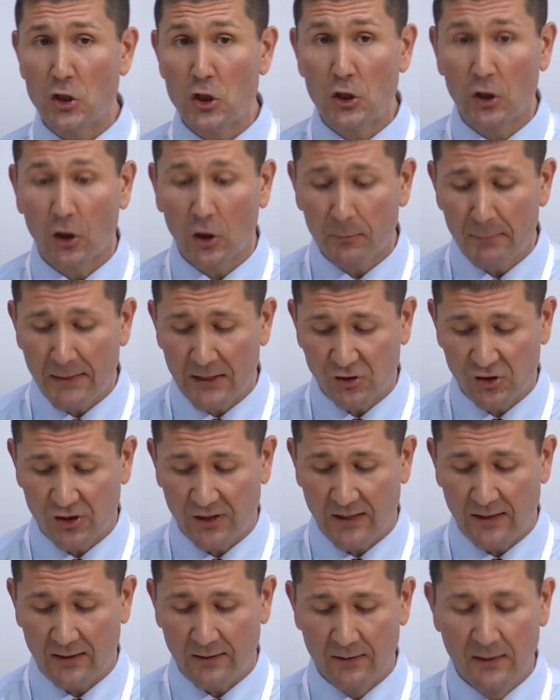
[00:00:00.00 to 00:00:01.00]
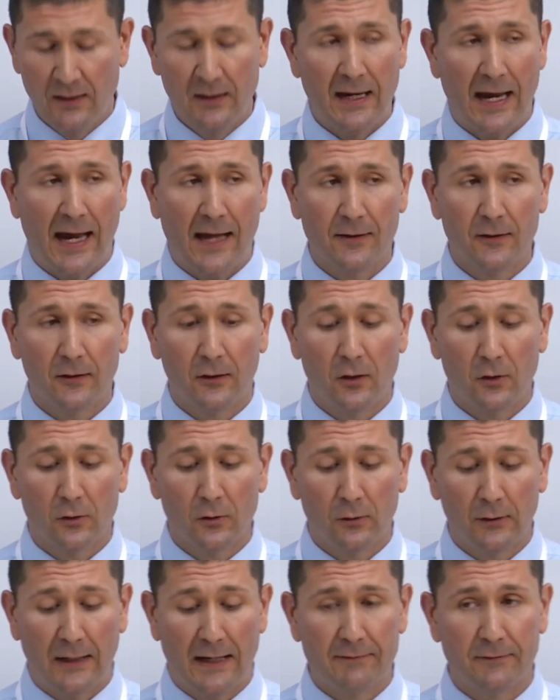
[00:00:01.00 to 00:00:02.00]
your mission at the
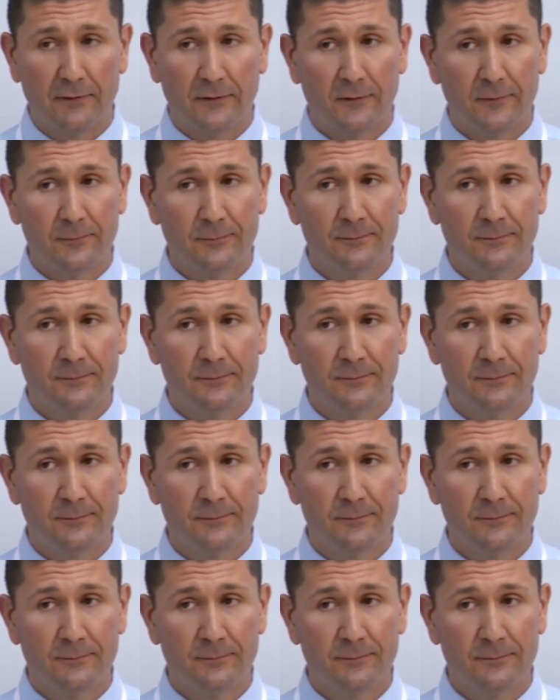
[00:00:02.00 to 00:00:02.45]
local level.